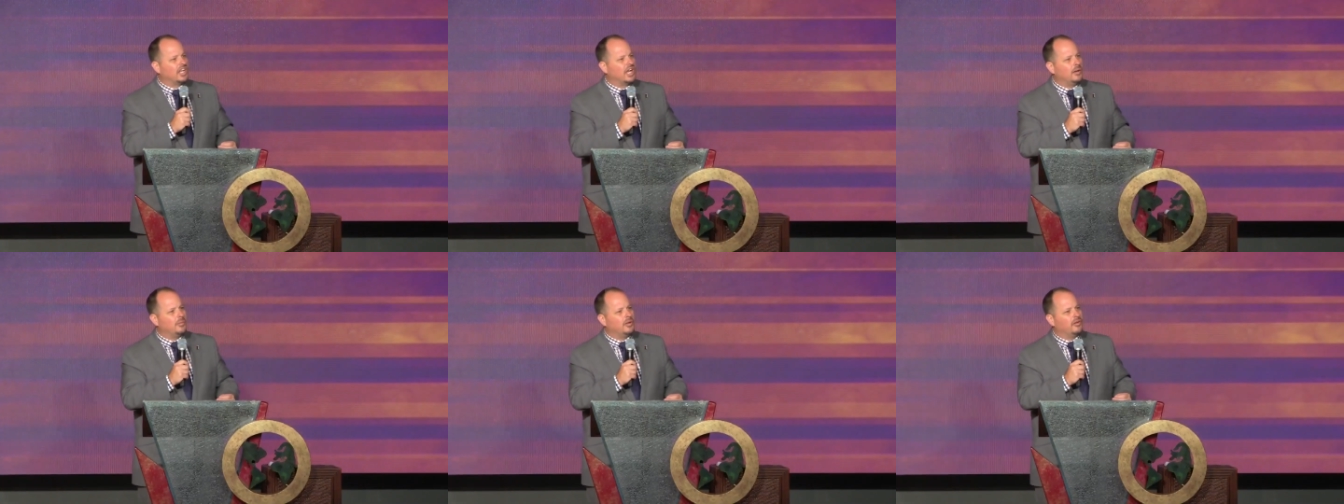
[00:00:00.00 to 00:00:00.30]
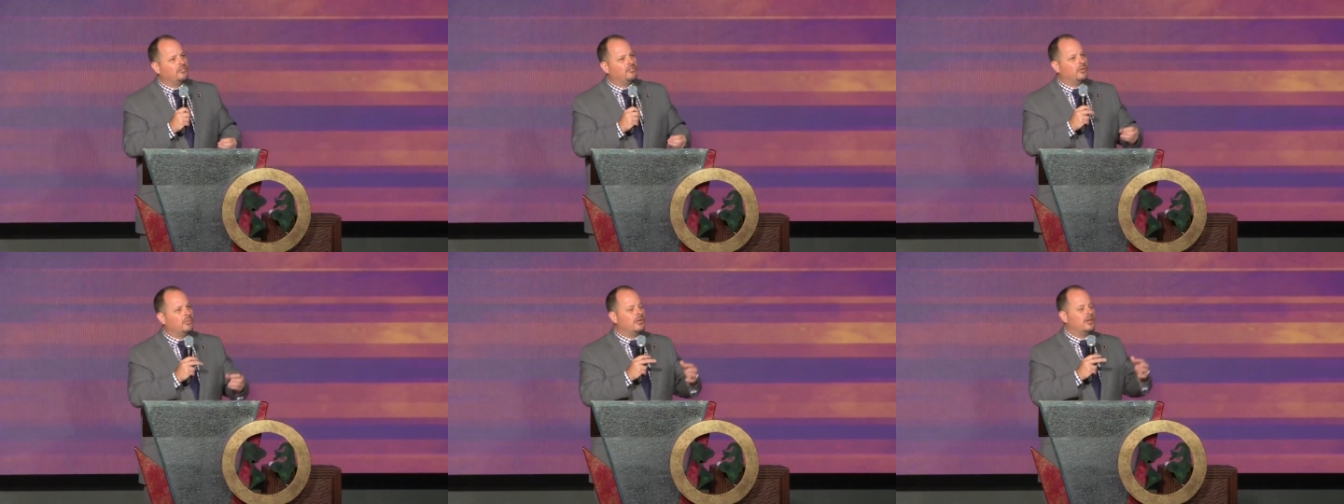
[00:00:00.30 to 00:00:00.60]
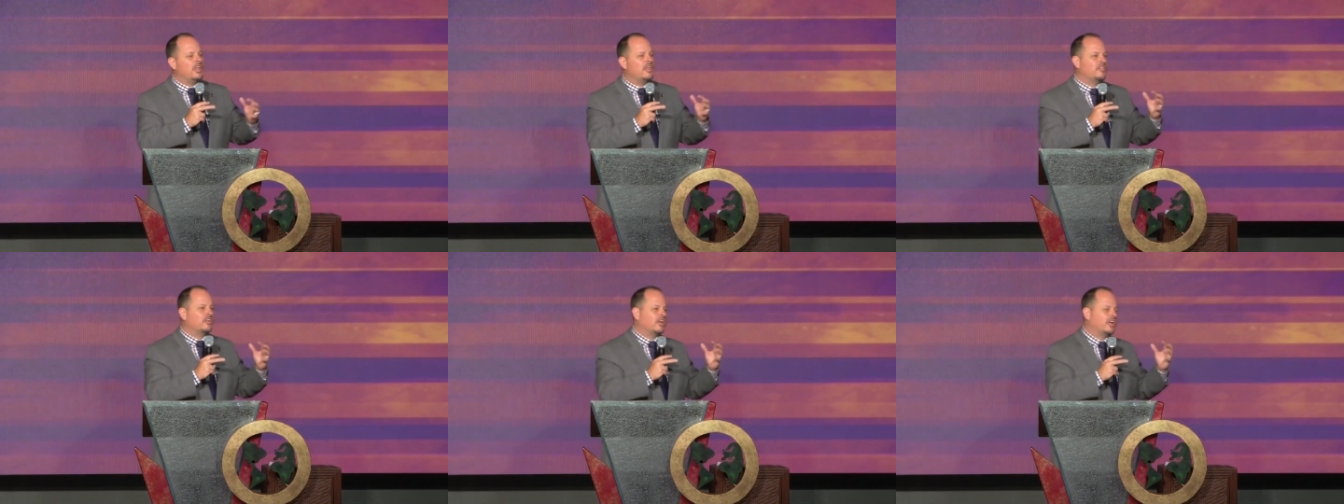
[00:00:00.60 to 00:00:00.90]
coming from
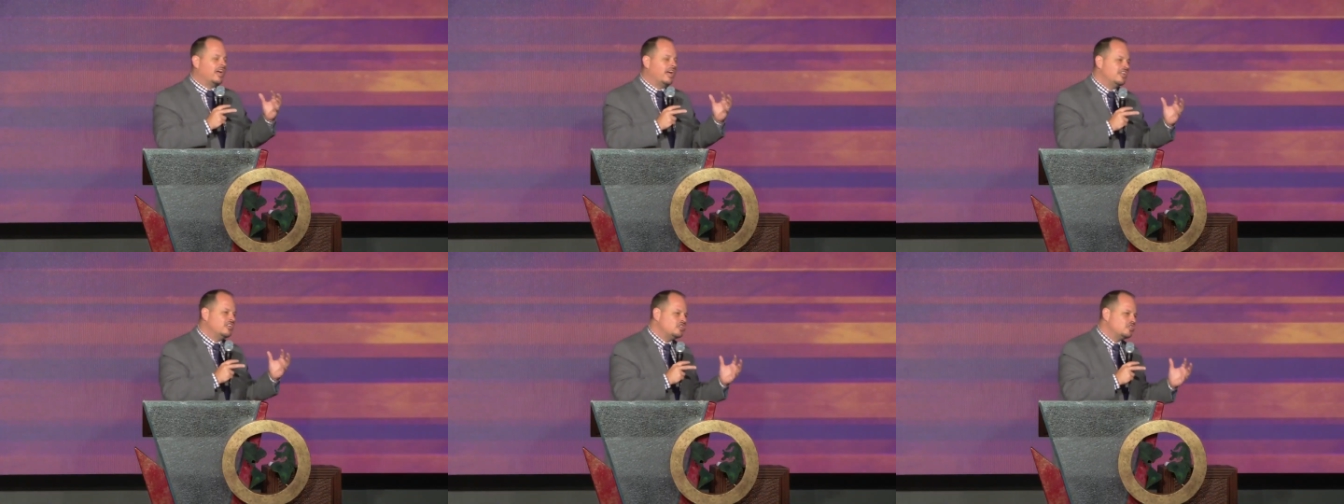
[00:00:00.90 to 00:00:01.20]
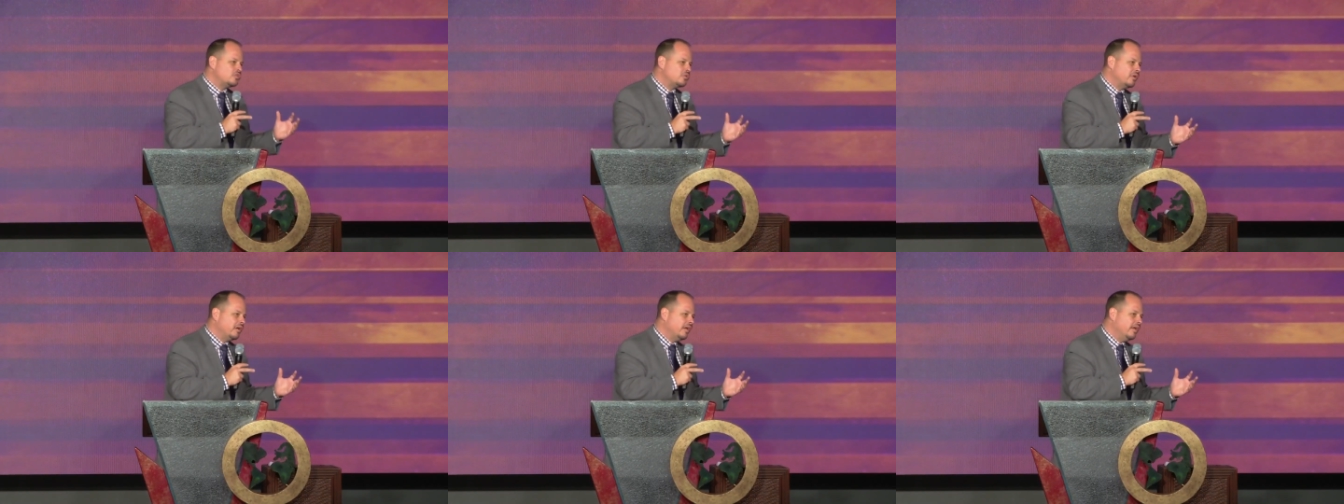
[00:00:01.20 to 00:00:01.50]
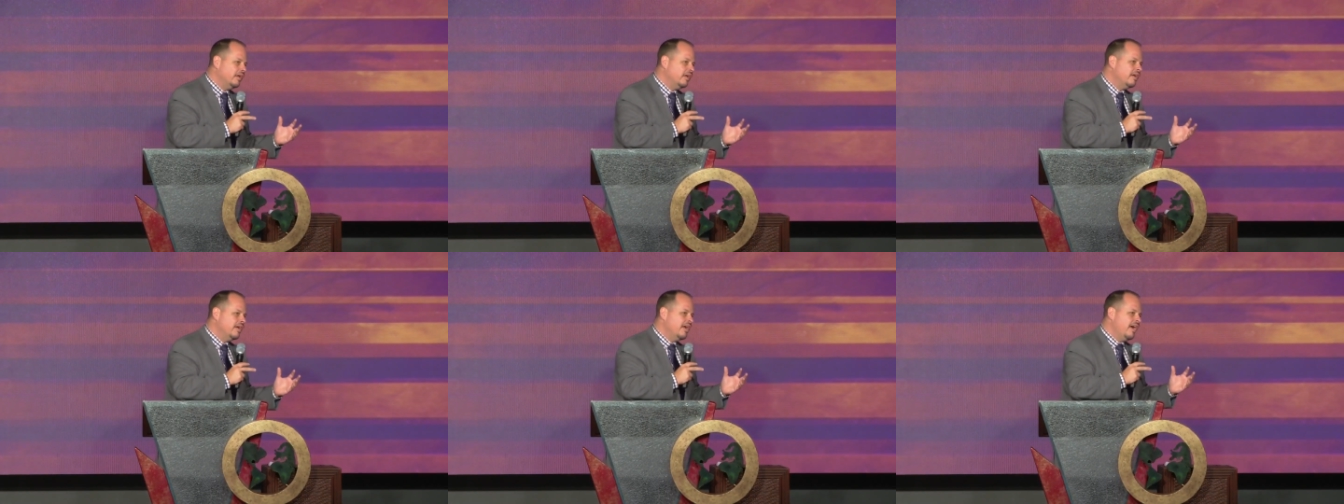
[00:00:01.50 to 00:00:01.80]
another country,
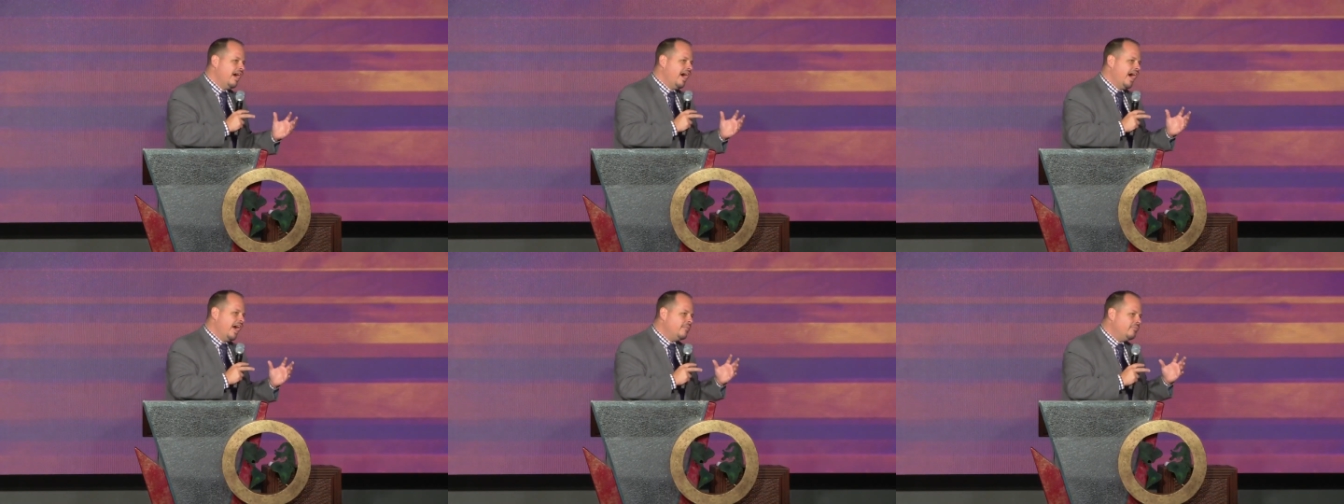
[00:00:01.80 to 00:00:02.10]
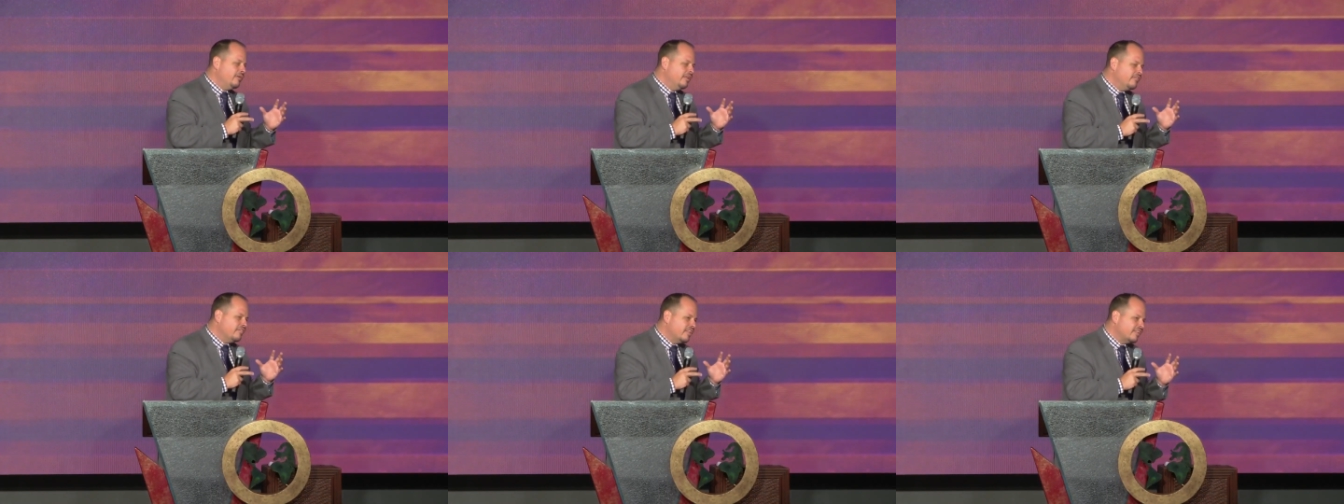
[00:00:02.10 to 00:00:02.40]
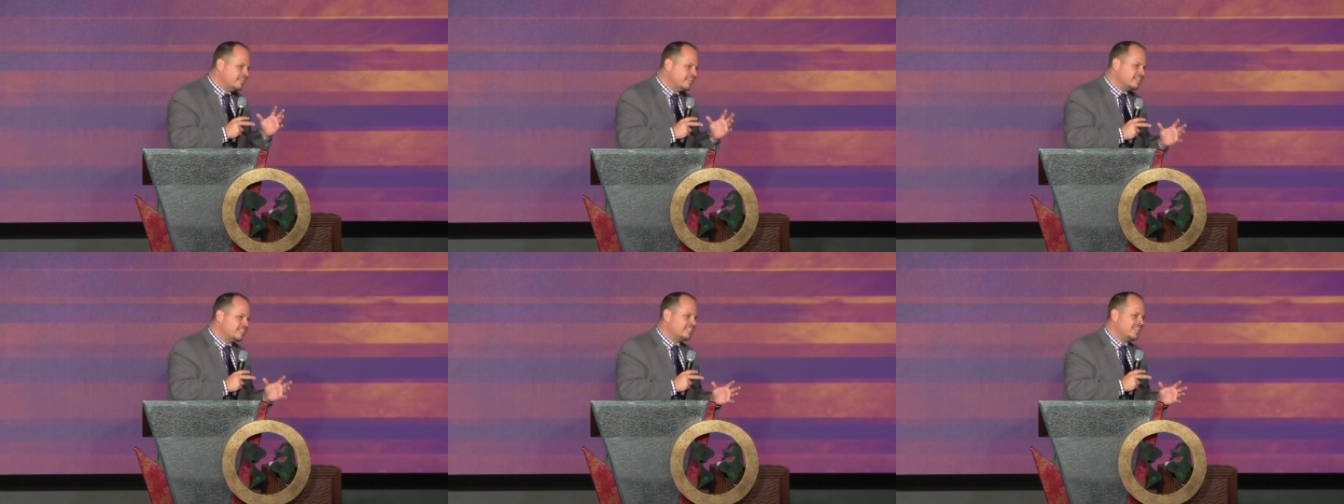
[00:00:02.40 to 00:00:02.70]
I believe
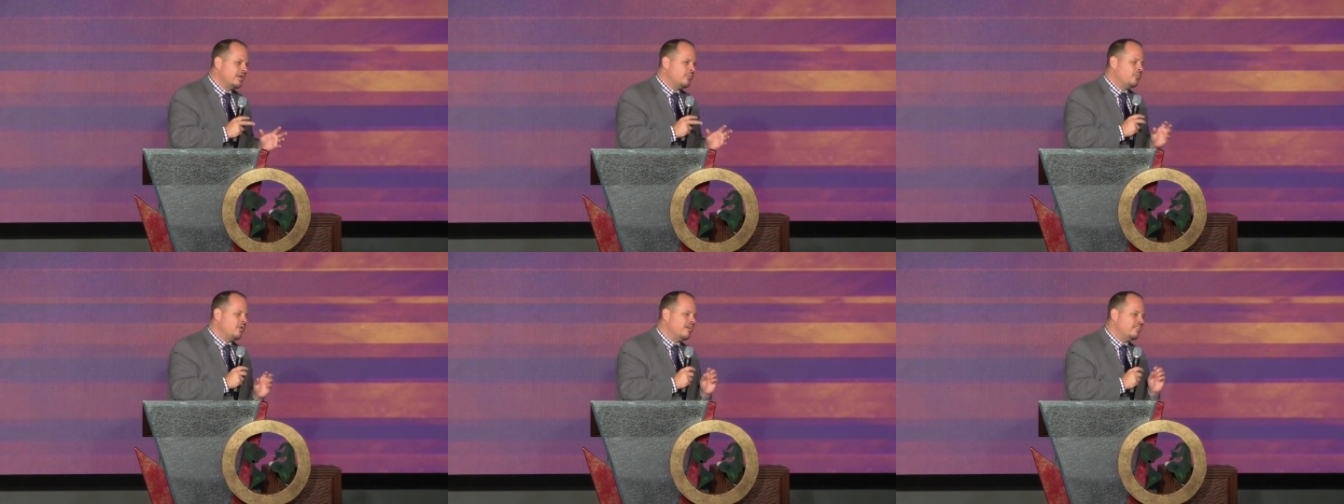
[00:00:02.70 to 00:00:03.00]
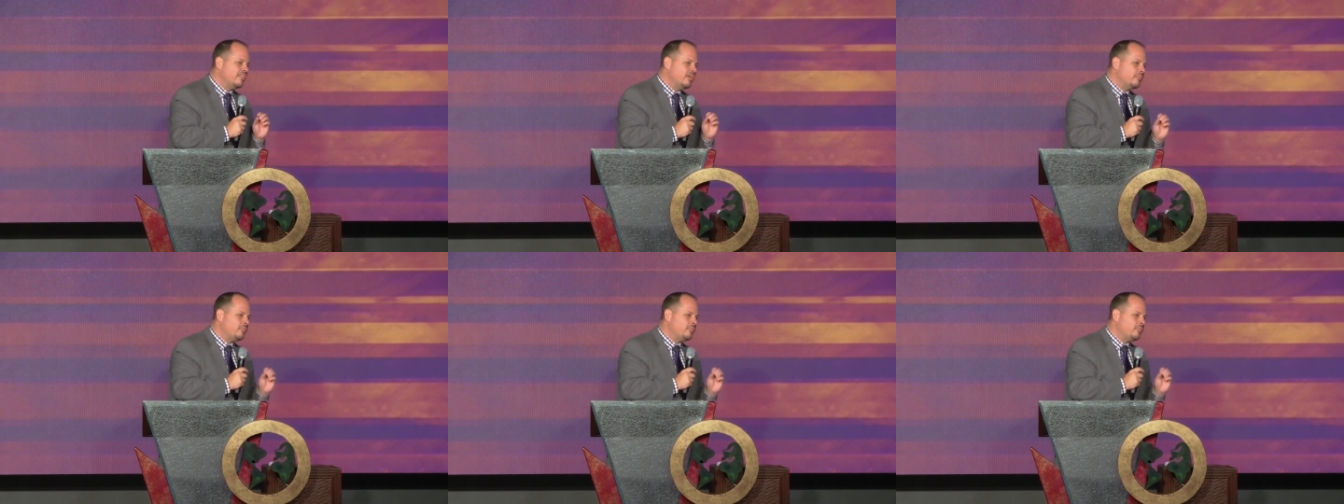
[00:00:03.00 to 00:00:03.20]
that the same way the